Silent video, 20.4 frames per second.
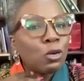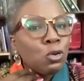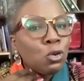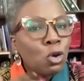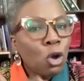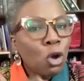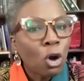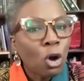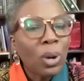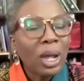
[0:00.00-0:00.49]

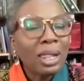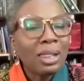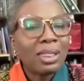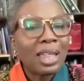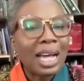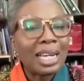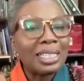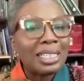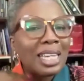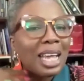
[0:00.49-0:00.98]
knowing
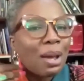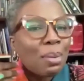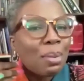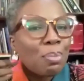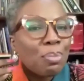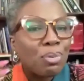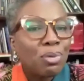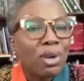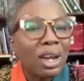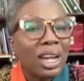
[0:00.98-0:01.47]
that their
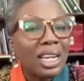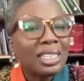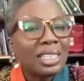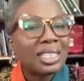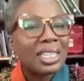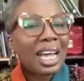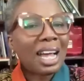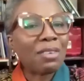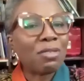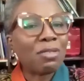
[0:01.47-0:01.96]

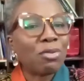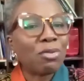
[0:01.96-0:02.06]
brains have